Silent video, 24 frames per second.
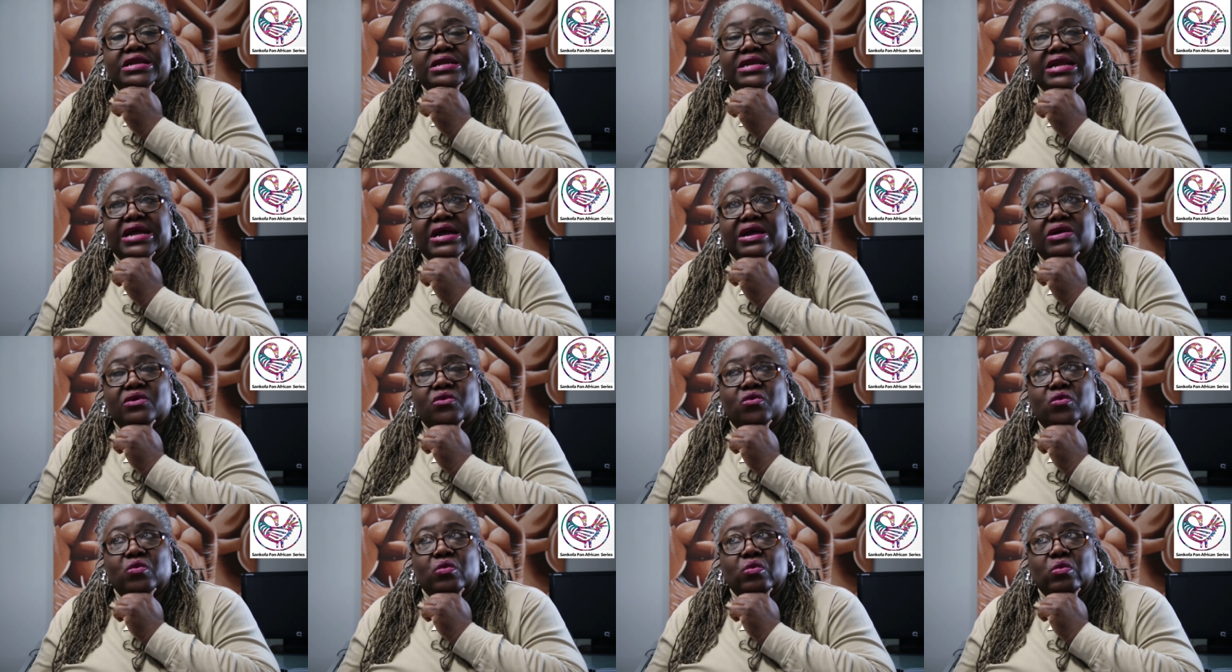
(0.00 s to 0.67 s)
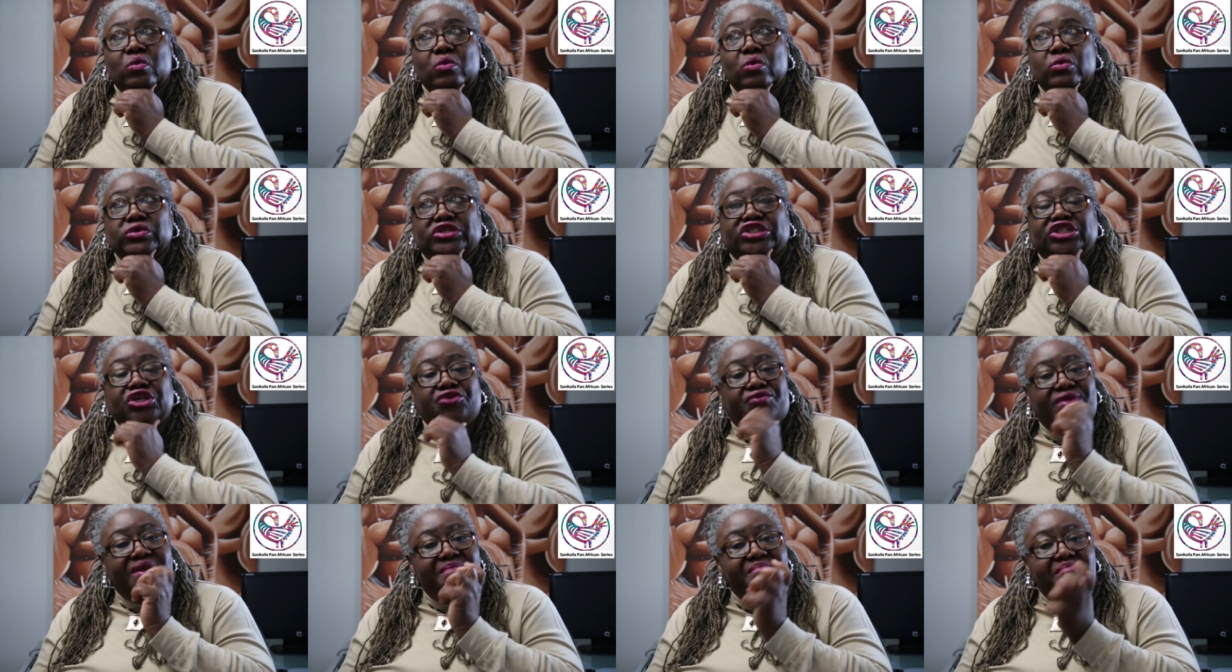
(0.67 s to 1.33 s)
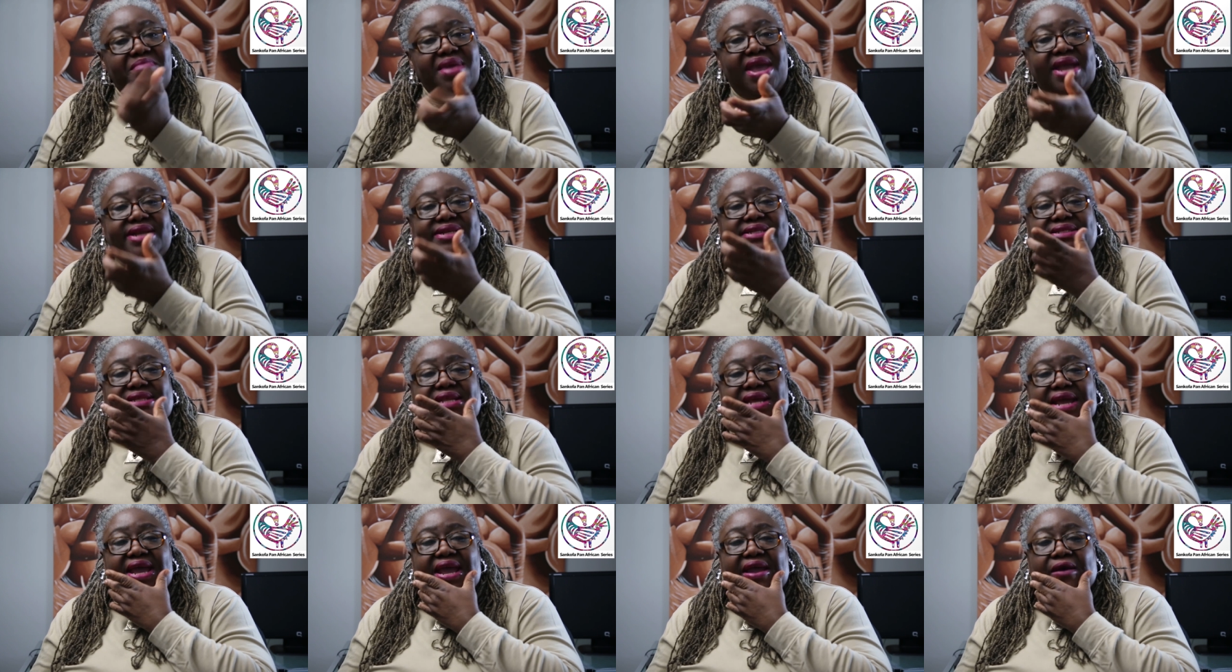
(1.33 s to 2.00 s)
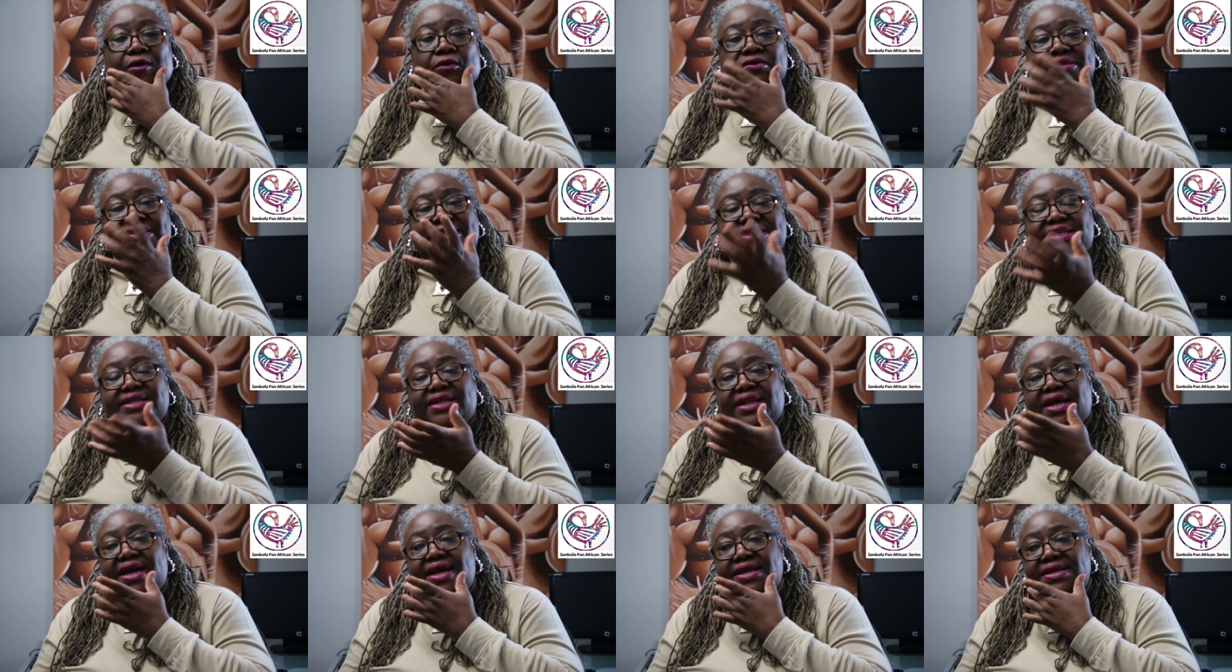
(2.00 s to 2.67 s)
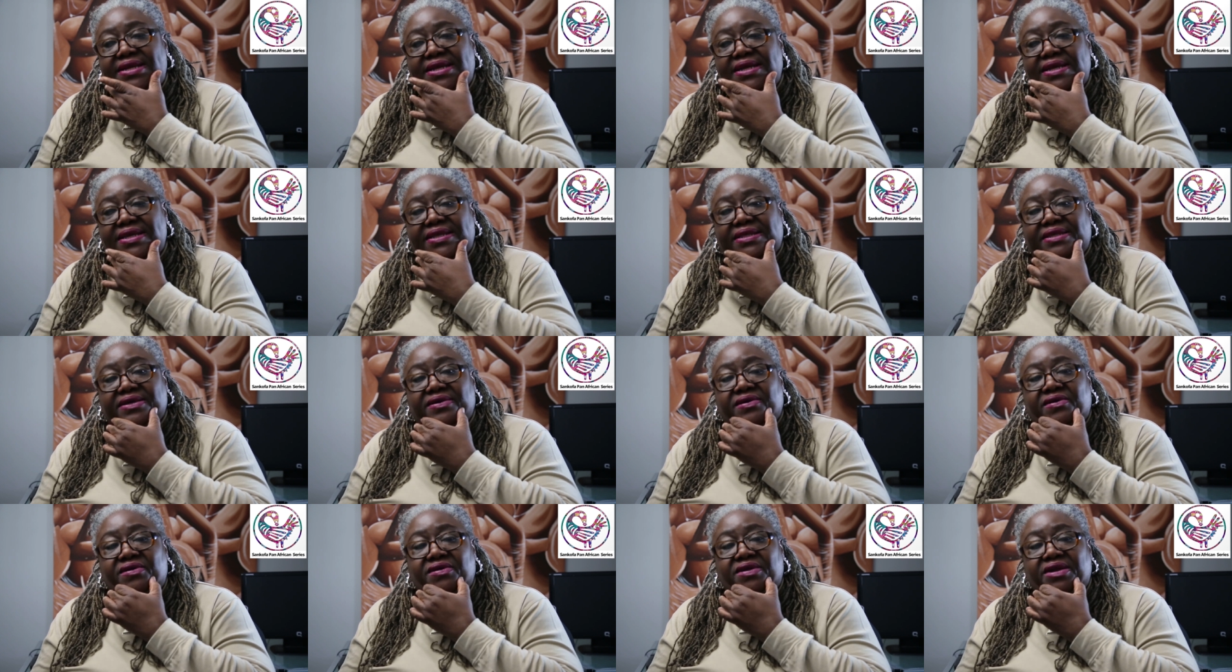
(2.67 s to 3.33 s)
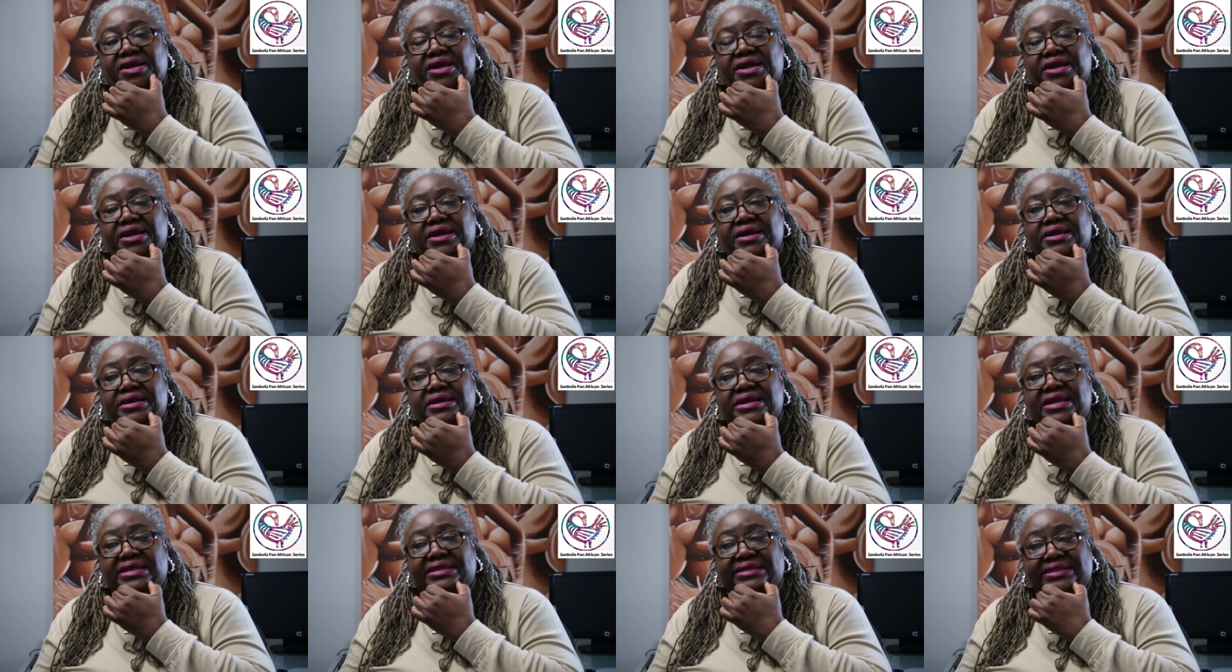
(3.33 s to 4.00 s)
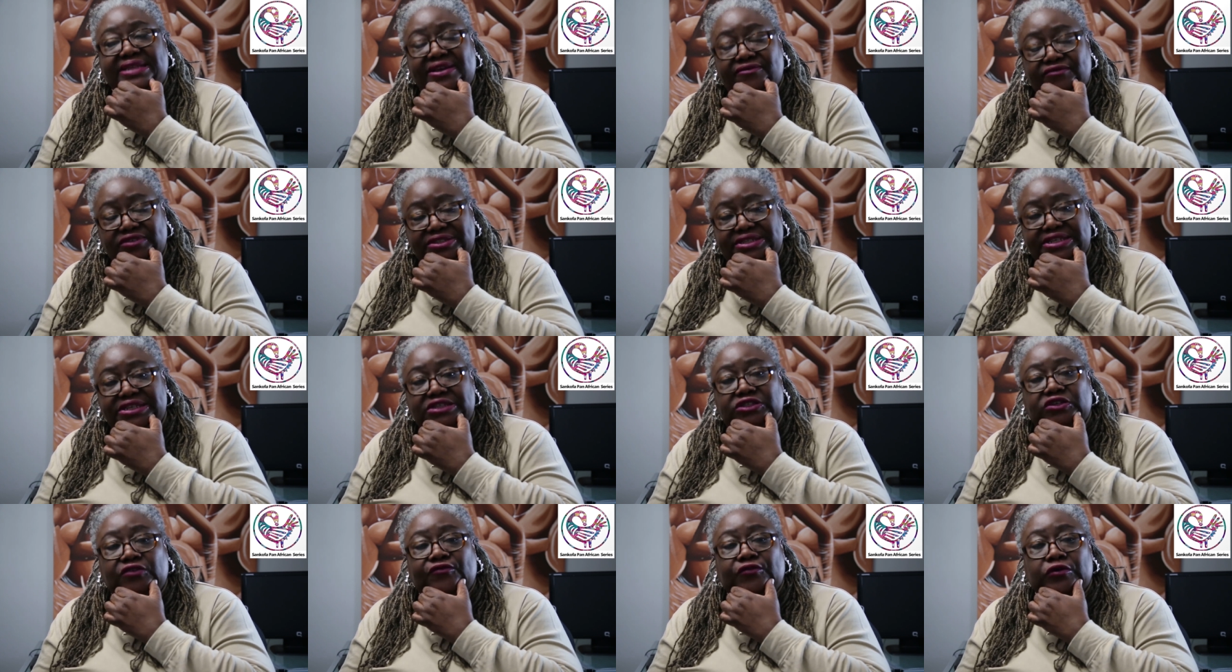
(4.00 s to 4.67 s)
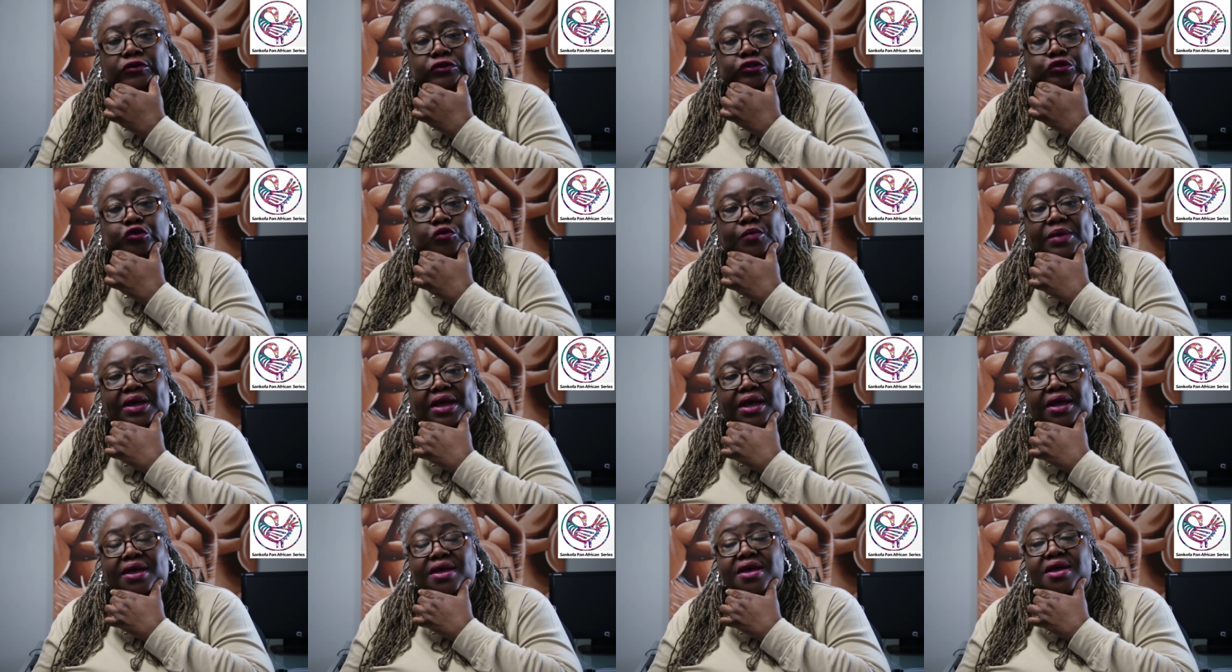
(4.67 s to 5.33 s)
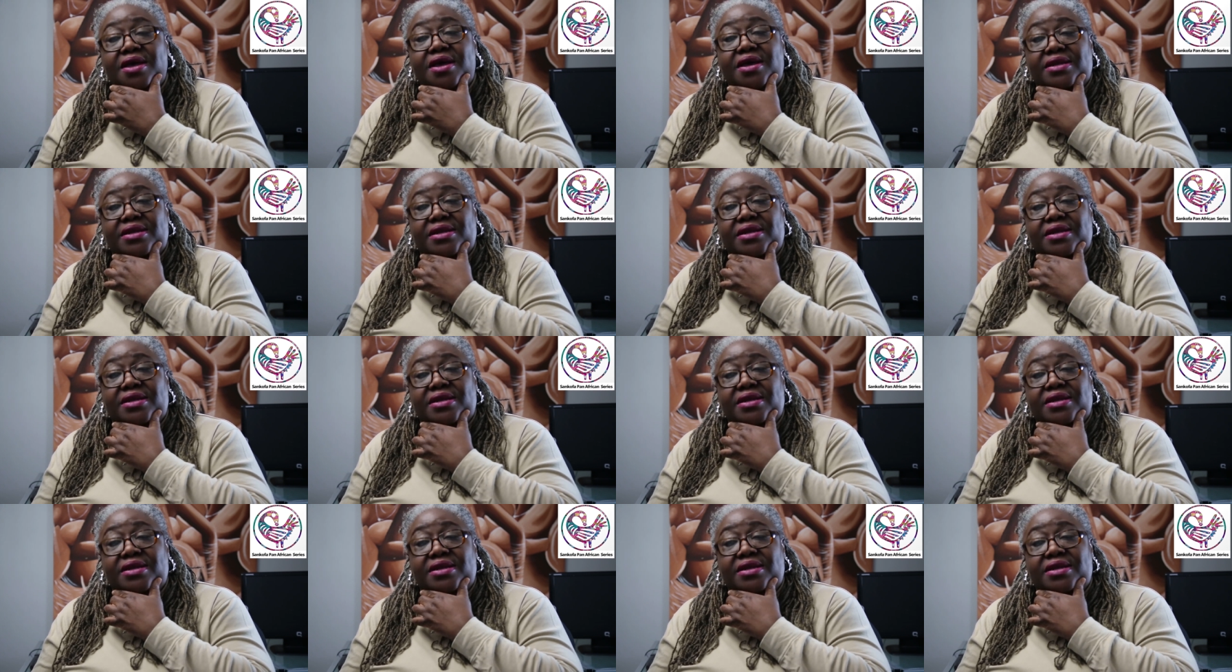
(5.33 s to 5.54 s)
Now, she remained there until her death on uh, the 17th of October